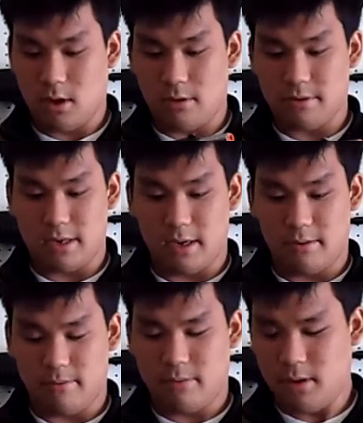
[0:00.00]
Oh, see.
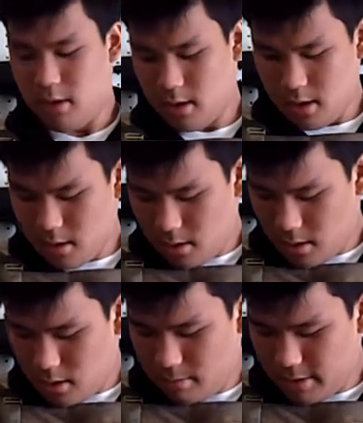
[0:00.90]

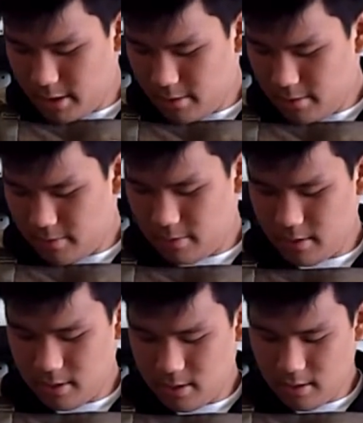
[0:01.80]
Oopsie.
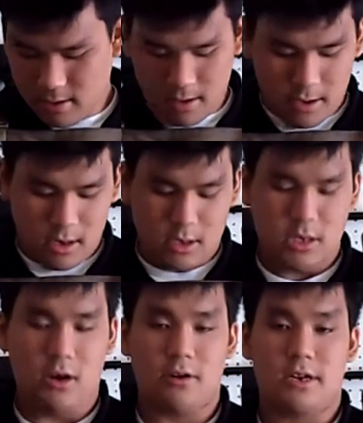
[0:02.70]

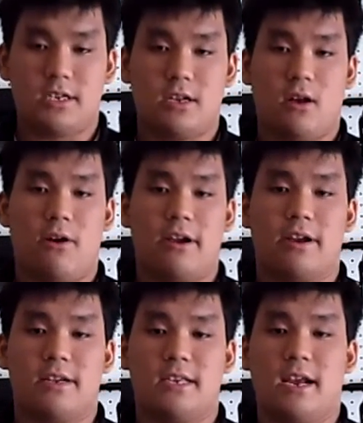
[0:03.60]
So this is all I
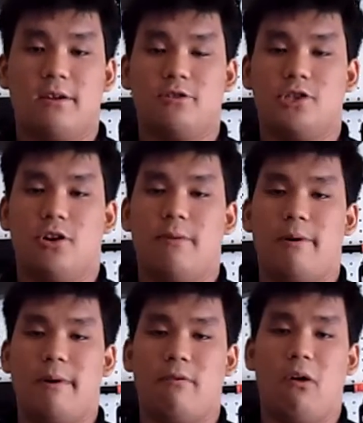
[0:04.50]
can say to show
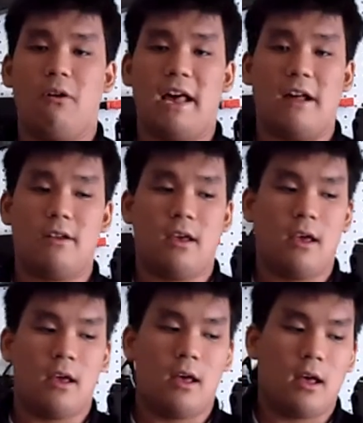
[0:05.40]
about my loadout.
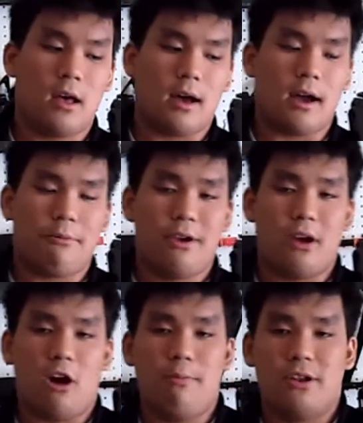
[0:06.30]

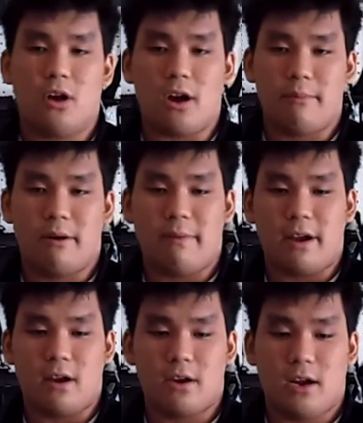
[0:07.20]
I'll be talking about my
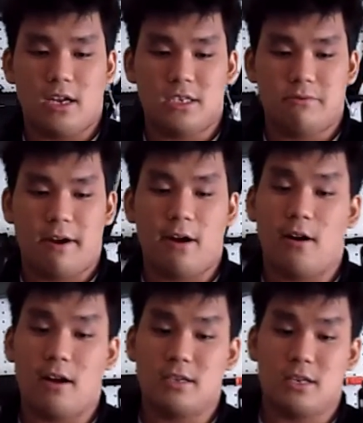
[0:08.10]
guns later
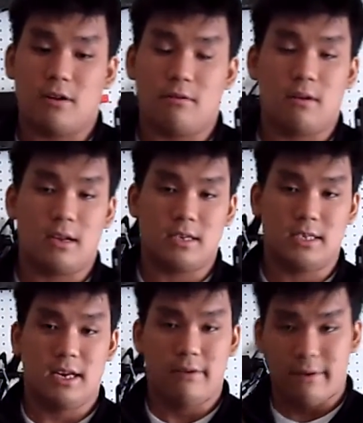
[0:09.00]
on. So
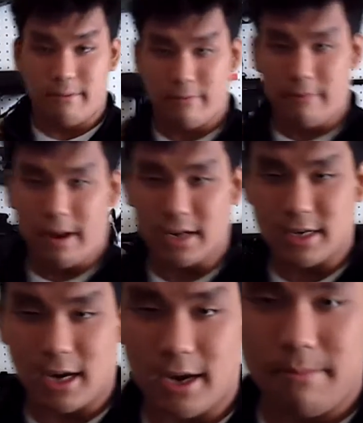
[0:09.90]
see you next
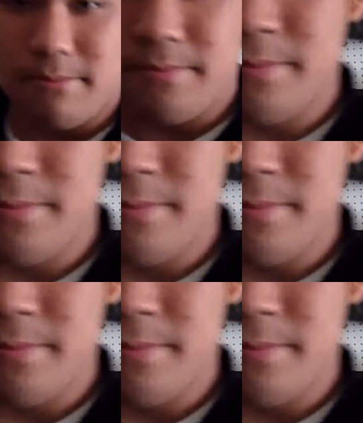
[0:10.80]
time.